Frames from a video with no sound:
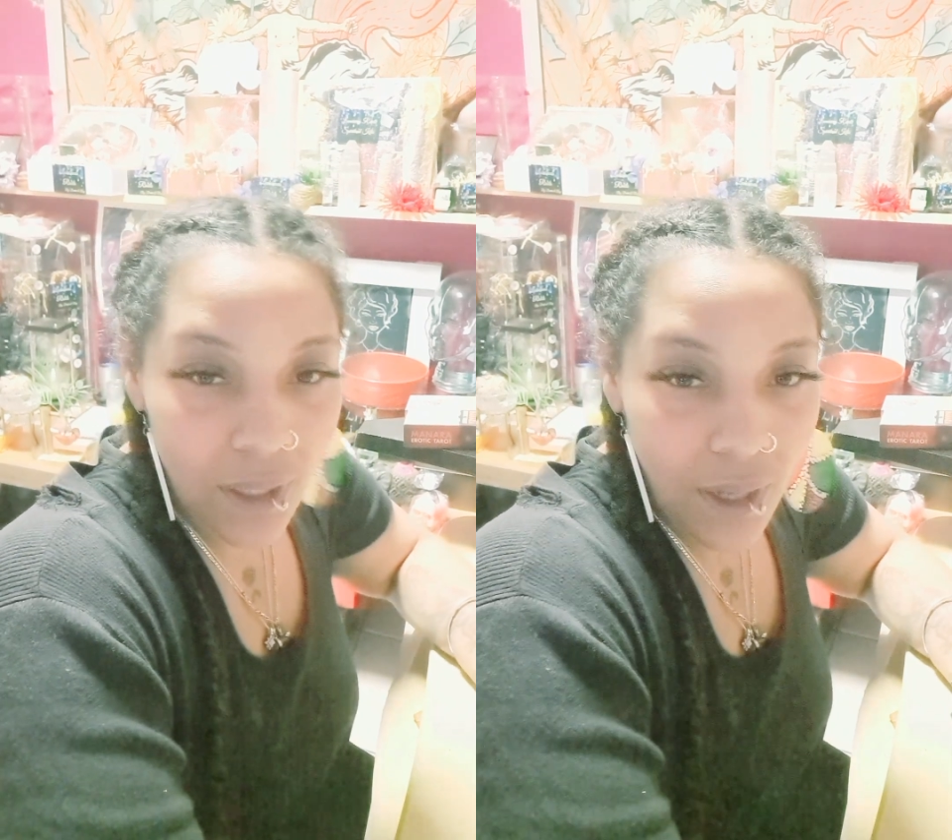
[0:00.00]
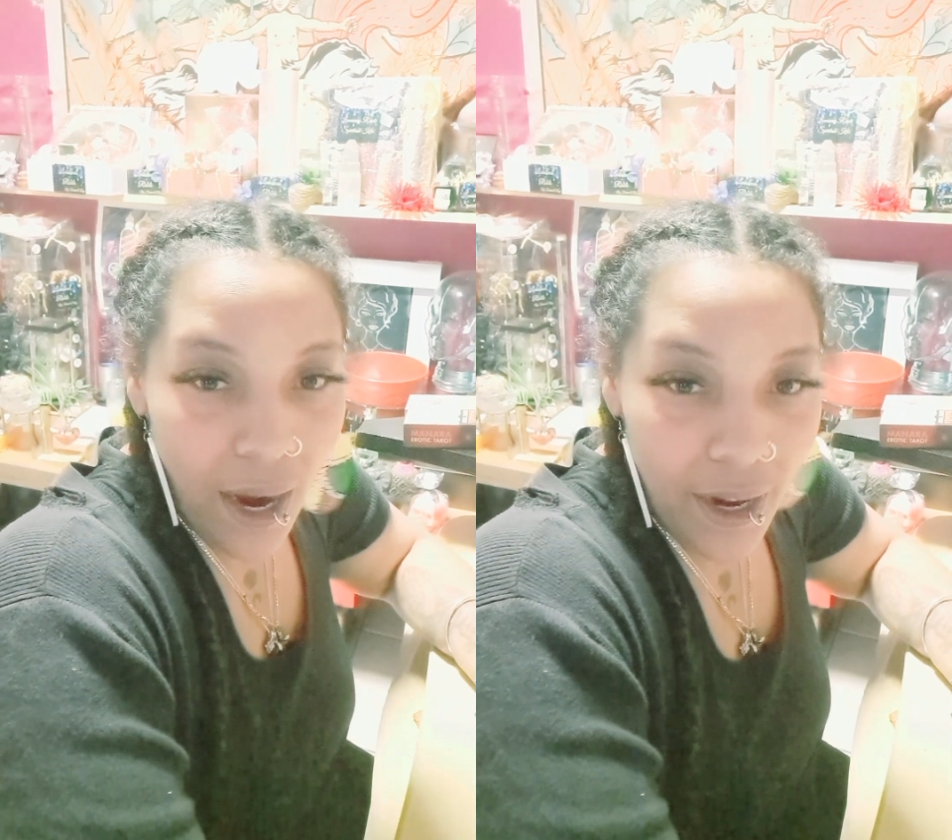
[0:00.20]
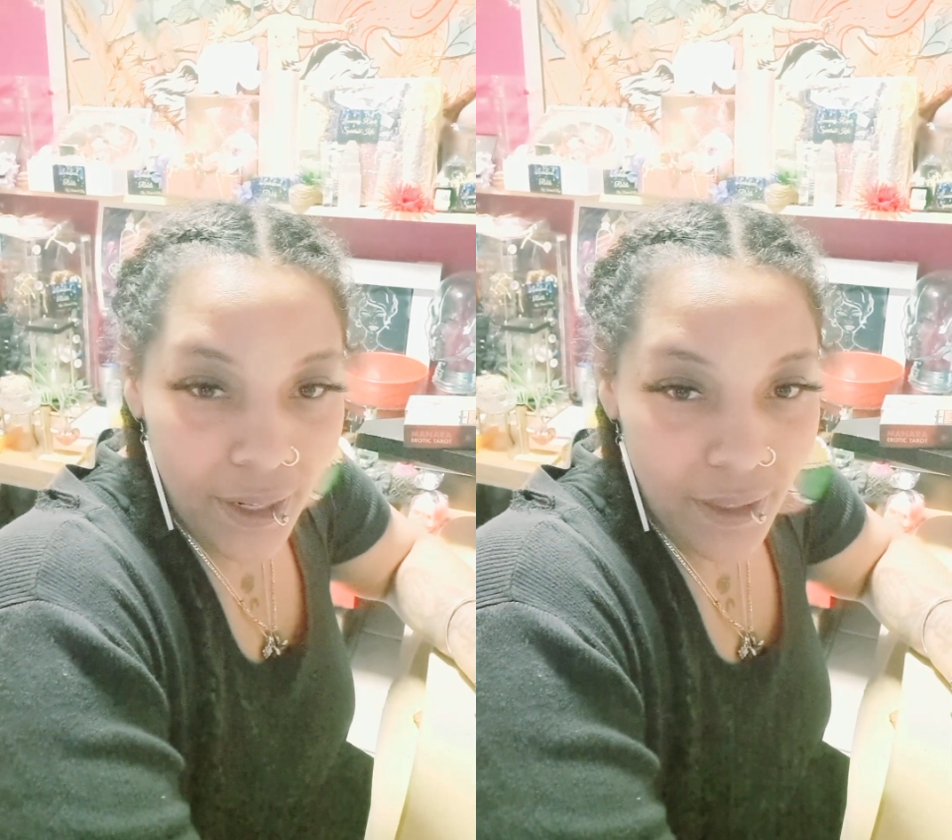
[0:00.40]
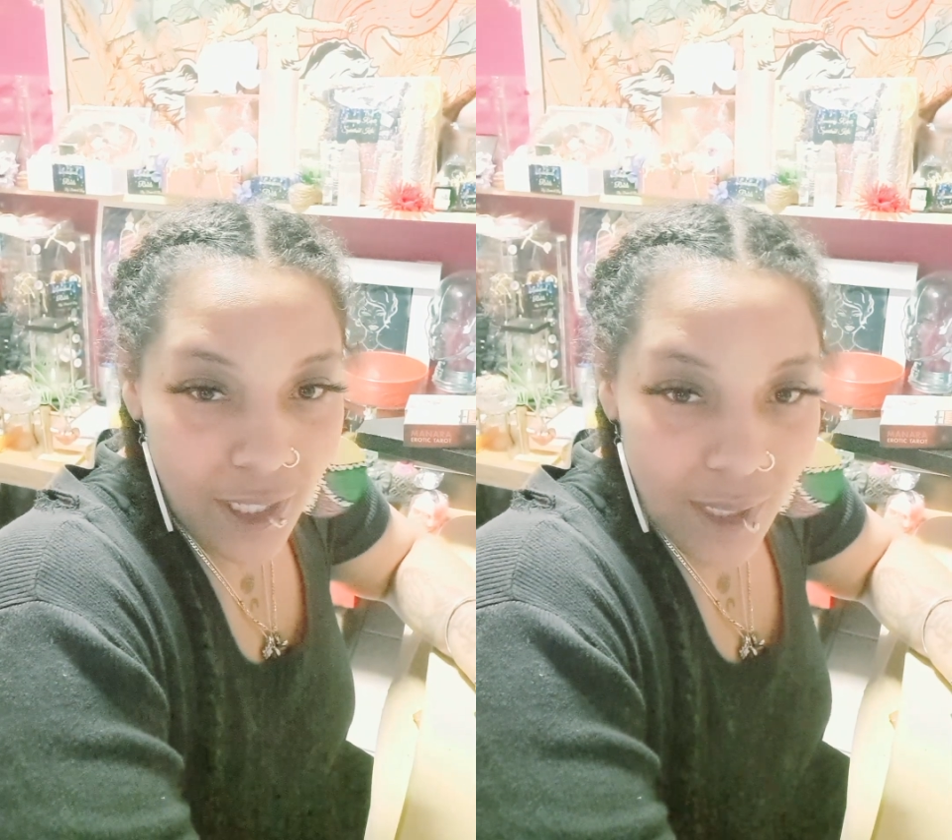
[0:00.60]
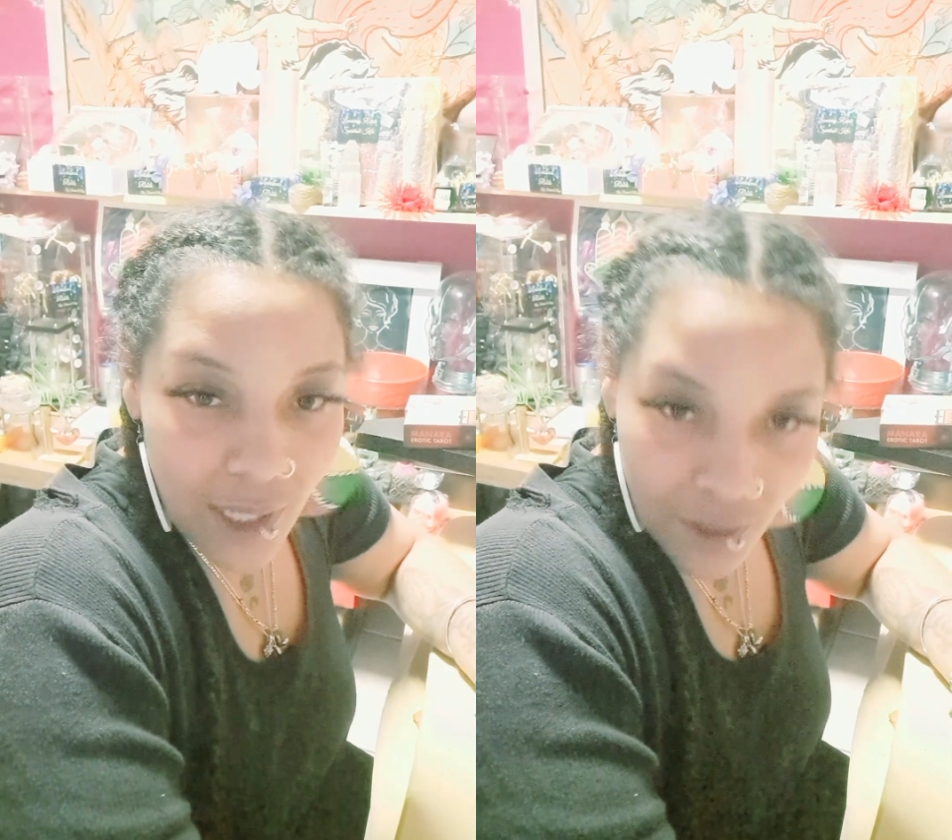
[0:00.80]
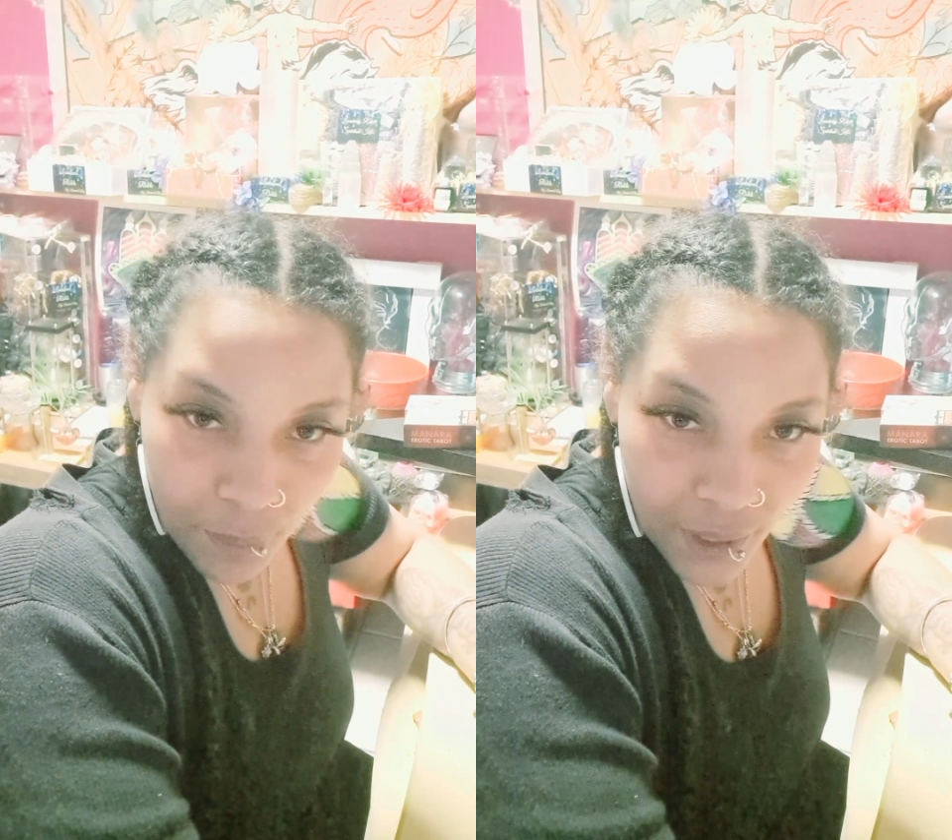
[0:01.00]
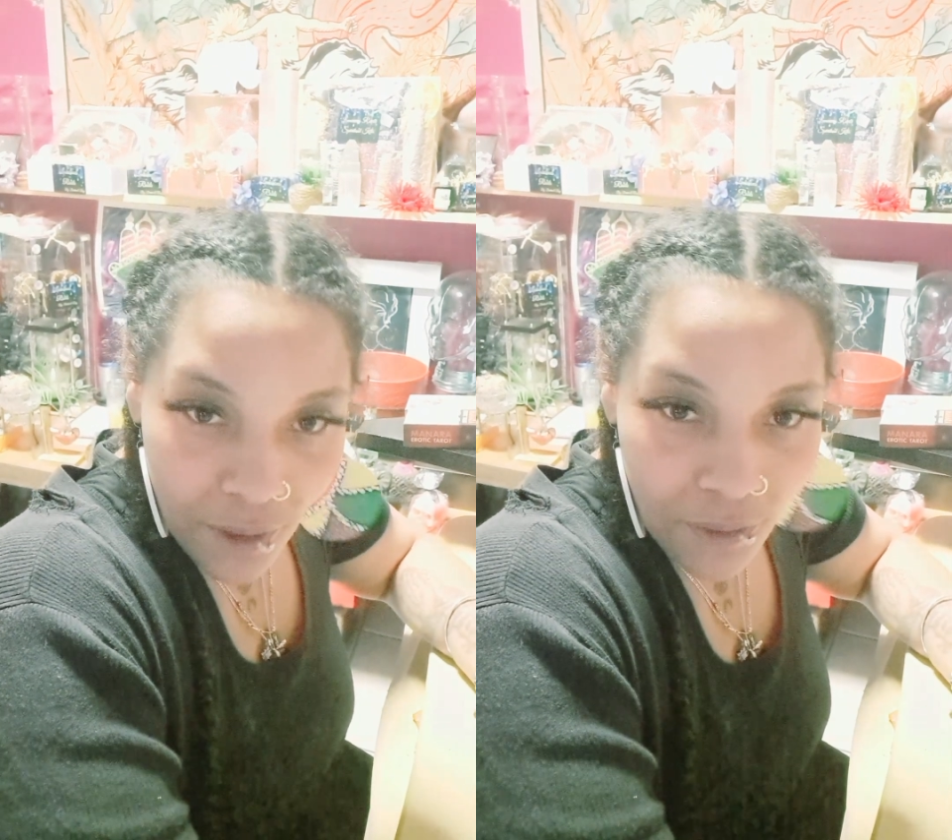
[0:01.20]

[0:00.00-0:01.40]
a card and this one's going to be